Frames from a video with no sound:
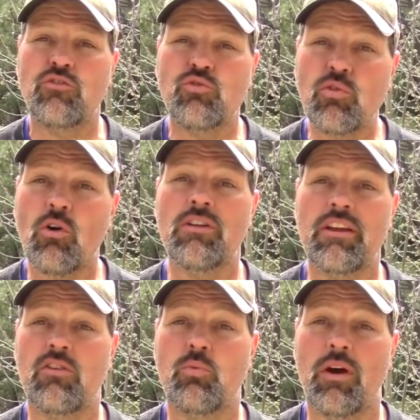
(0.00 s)

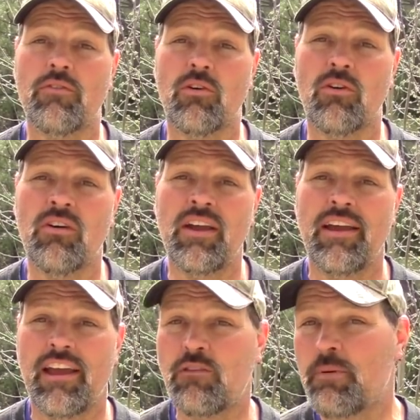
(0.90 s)
trolling swivel
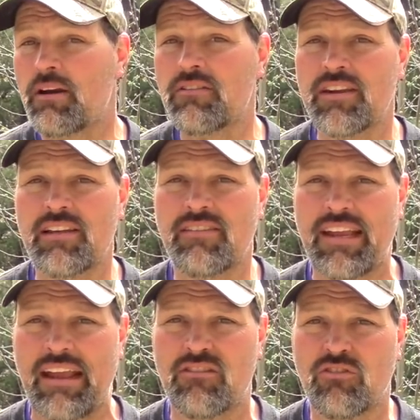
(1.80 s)
is better than a
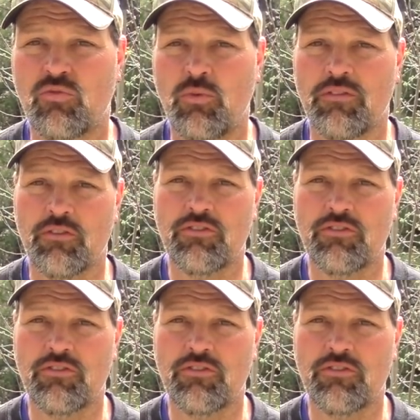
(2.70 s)
standard swivel.